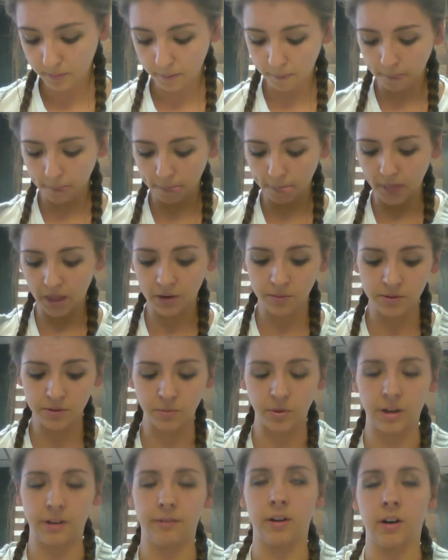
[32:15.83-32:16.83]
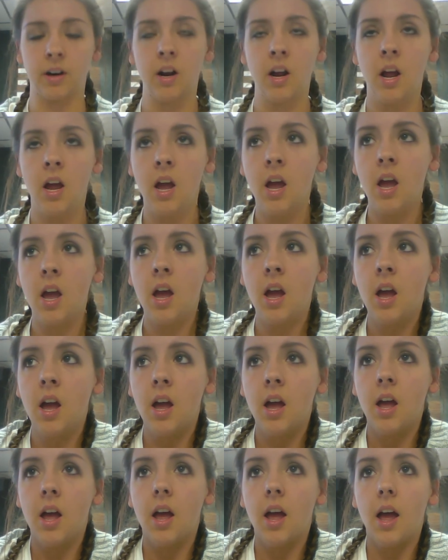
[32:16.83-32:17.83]
it was whatever.
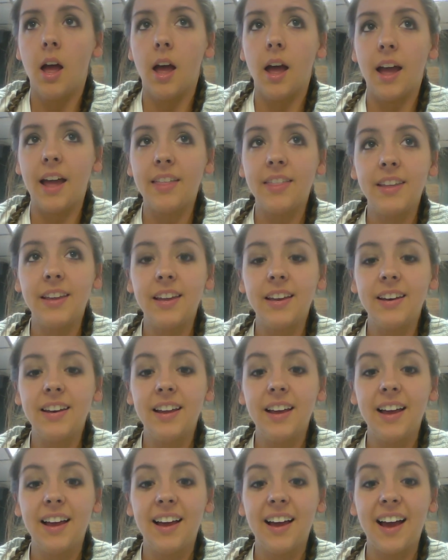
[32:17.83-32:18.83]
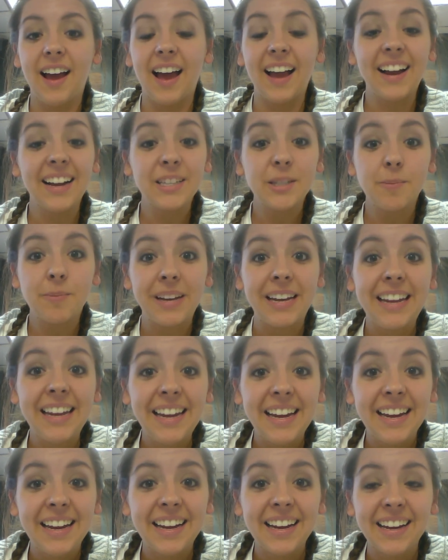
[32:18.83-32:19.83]
And then I got to pee.
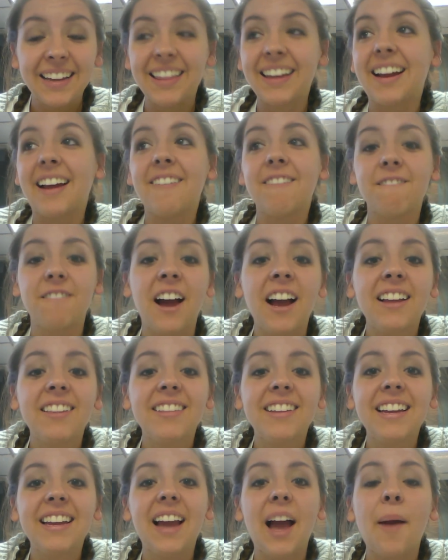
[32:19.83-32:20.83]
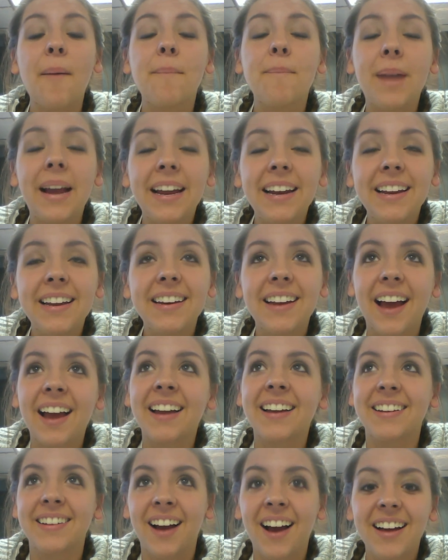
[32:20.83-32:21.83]
Like, I made it. I
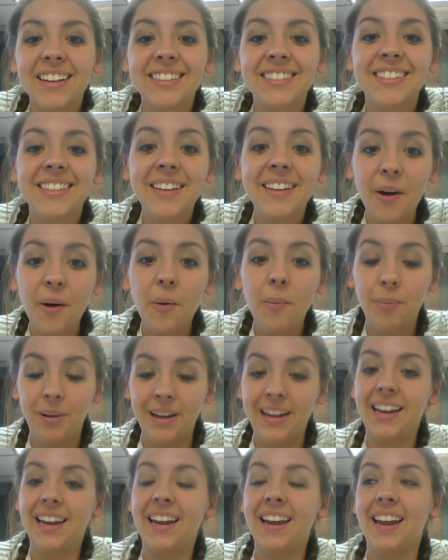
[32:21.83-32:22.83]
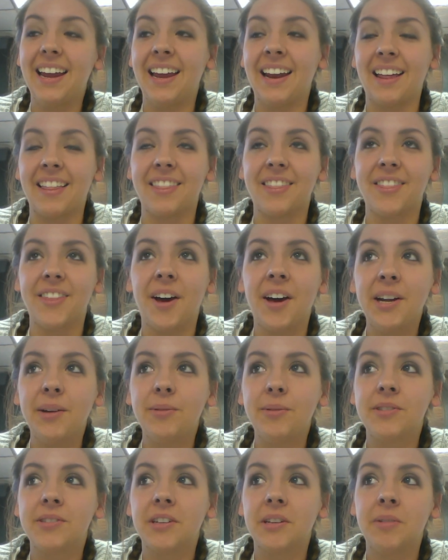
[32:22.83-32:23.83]
got to go pee, and I thought it was
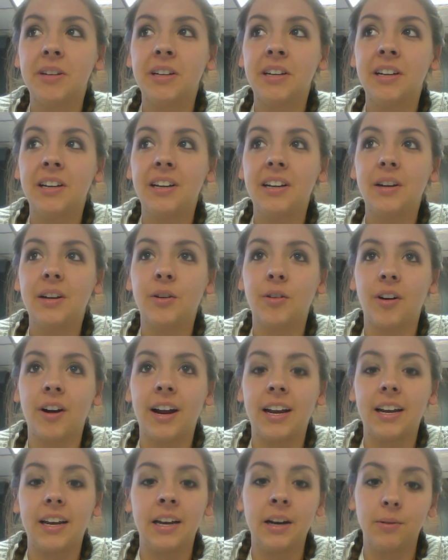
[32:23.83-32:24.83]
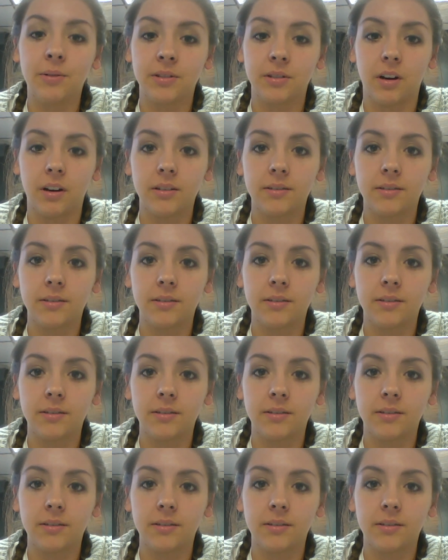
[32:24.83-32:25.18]
going to be great, and it was not.